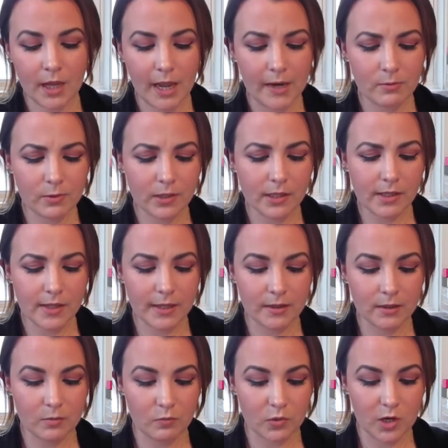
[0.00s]
I really
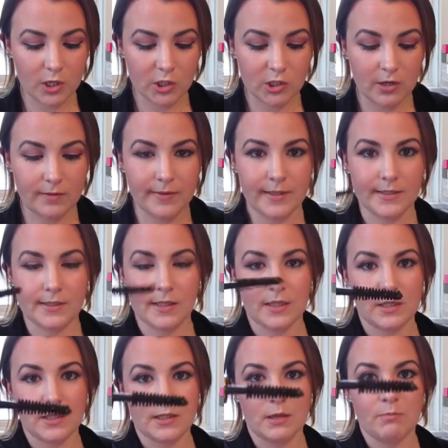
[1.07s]
like the brush on this.
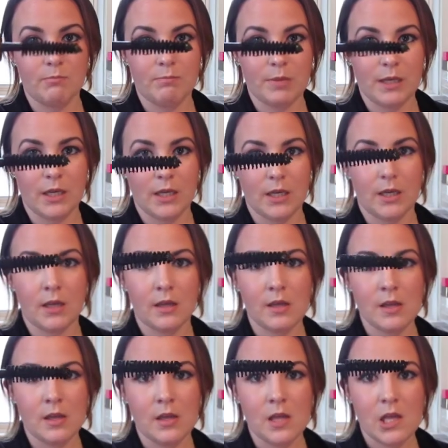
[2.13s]
Like, it's a big,
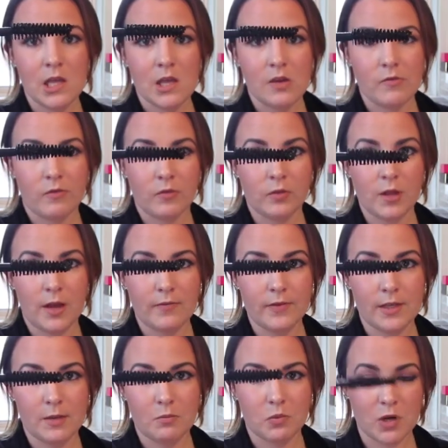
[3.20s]

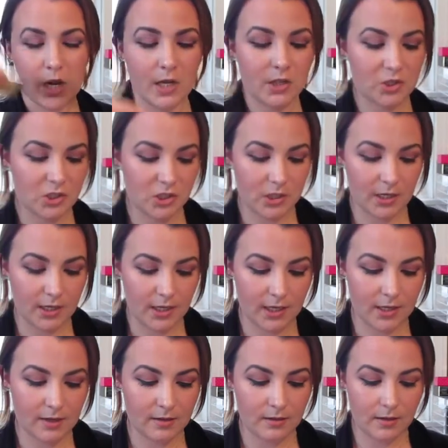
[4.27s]
fluffy brush,
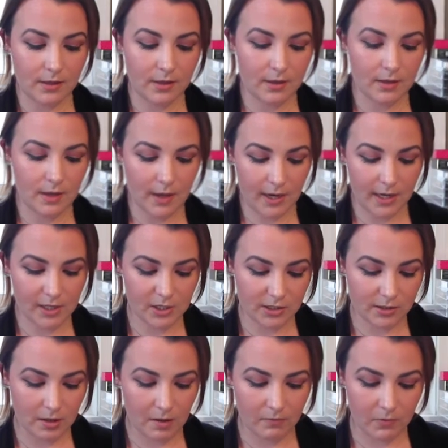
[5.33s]
and I
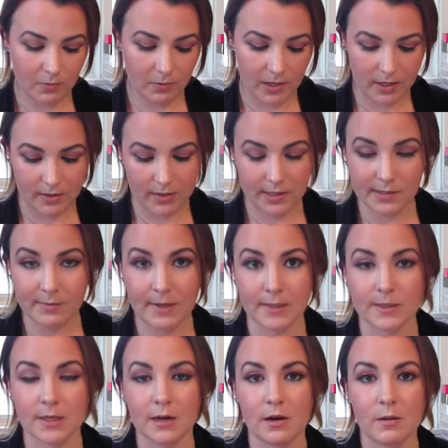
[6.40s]
just love the way this
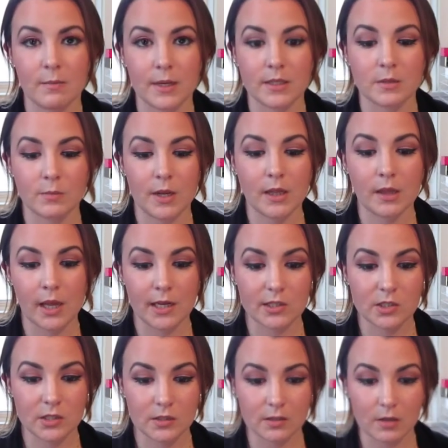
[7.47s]
mascara makes my
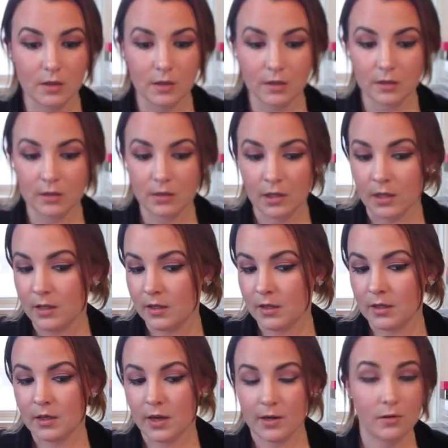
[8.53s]
lashes look.
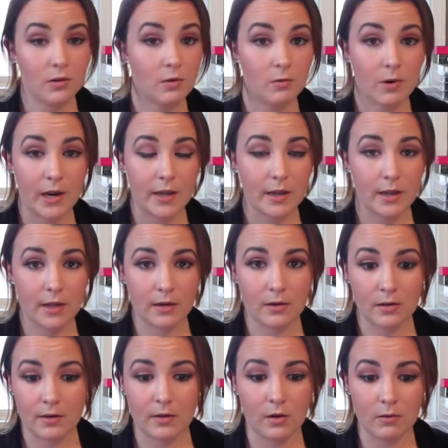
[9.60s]
I don't know why
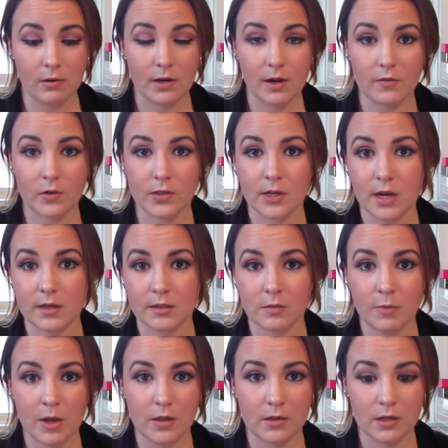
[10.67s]
no one ever talks
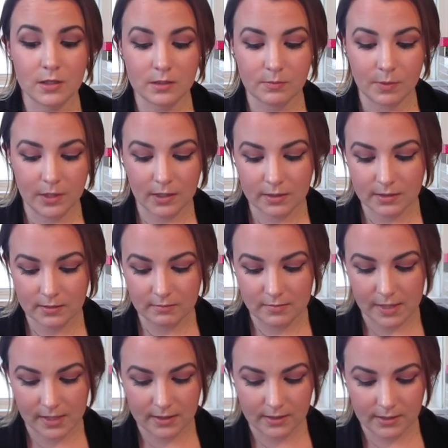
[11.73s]
about this, but it's
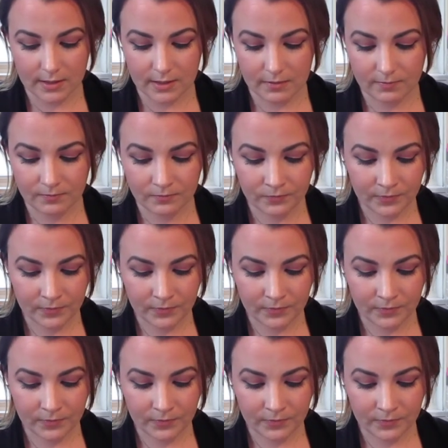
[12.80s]
amazing.